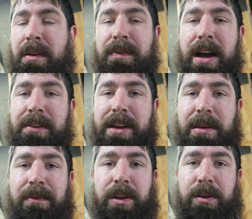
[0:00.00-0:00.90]
a 5
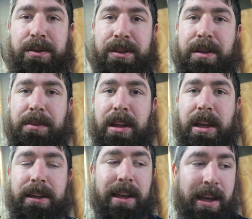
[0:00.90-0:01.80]
amp fuse or something
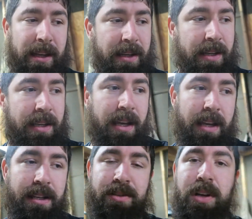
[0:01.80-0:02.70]
like that.
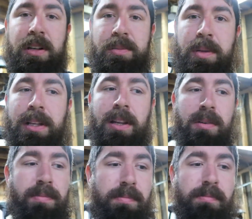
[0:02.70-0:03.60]
It draws pretty
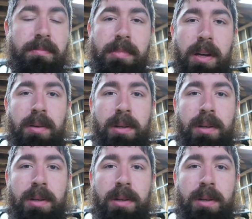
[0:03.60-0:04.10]
low